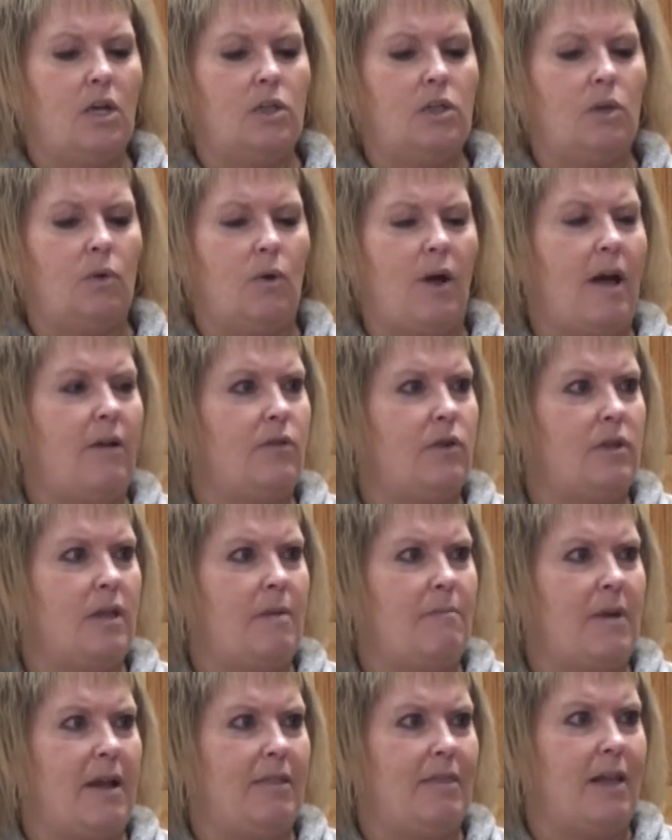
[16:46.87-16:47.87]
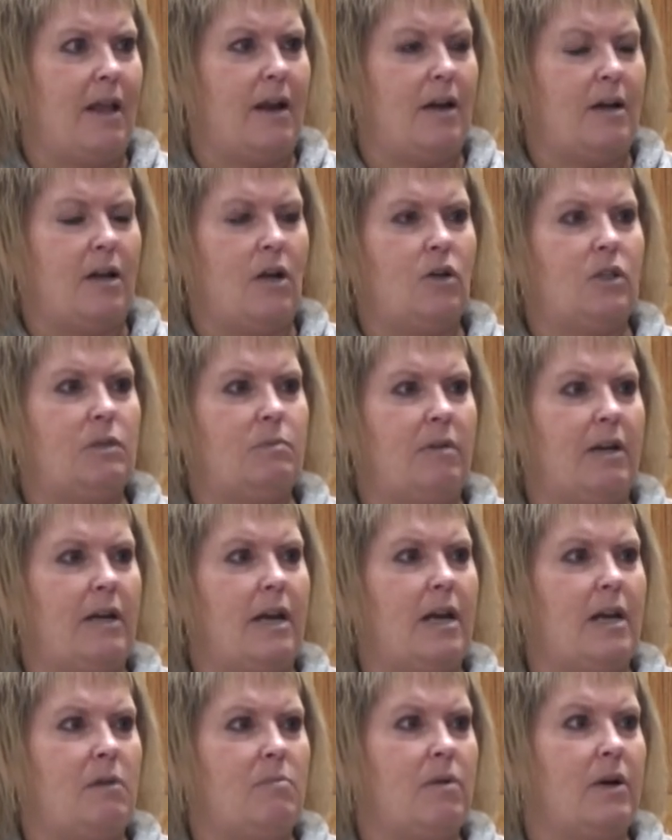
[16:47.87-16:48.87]
So after they make that announcement,
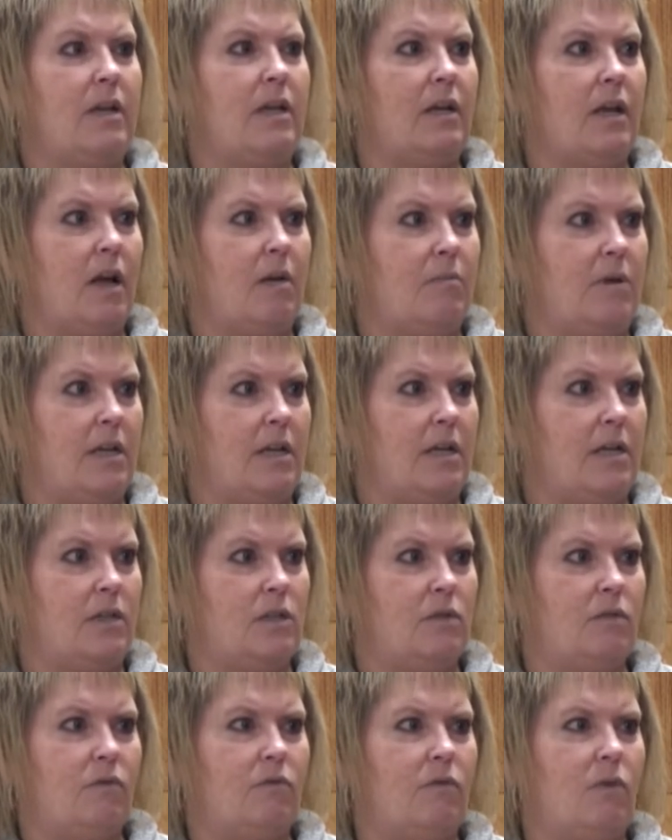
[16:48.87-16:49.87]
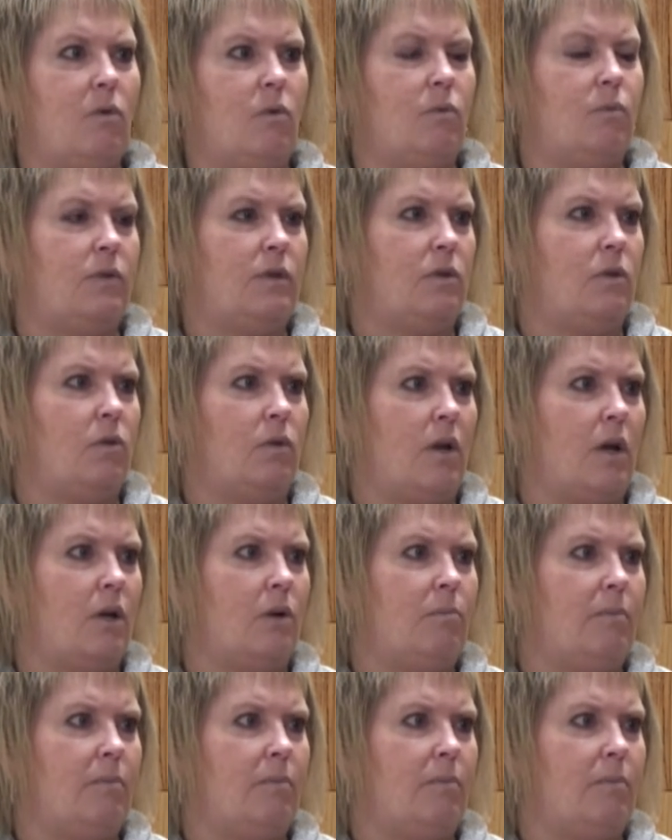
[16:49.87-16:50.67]
anybody coming in to vote would no longer be